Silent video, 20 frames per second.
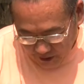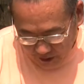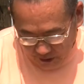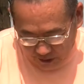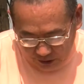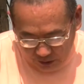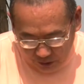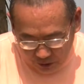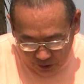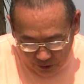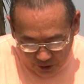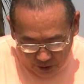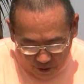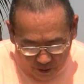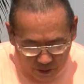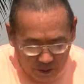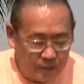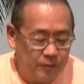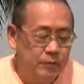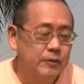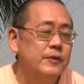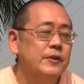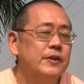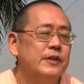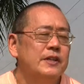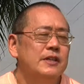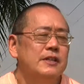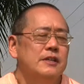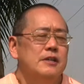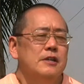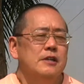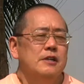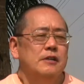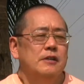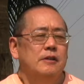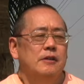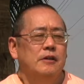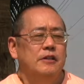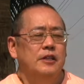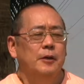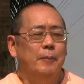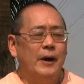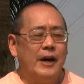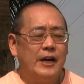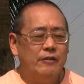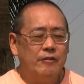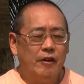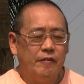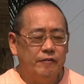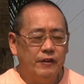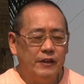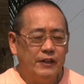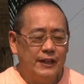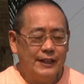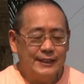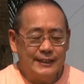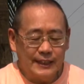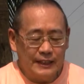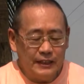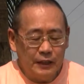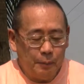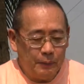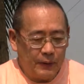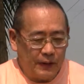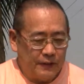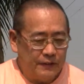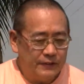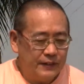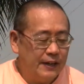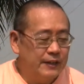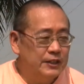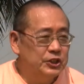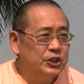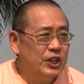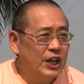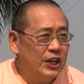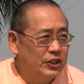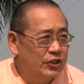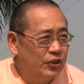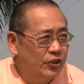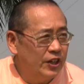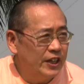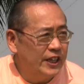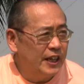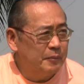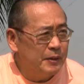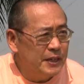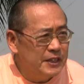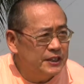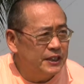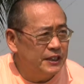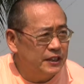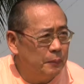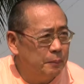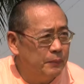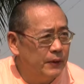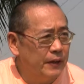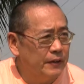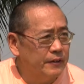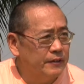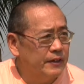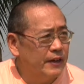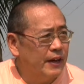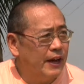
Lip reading: So though the Bhagavata-vidhi is independent, that is, chanting the holy name is independent,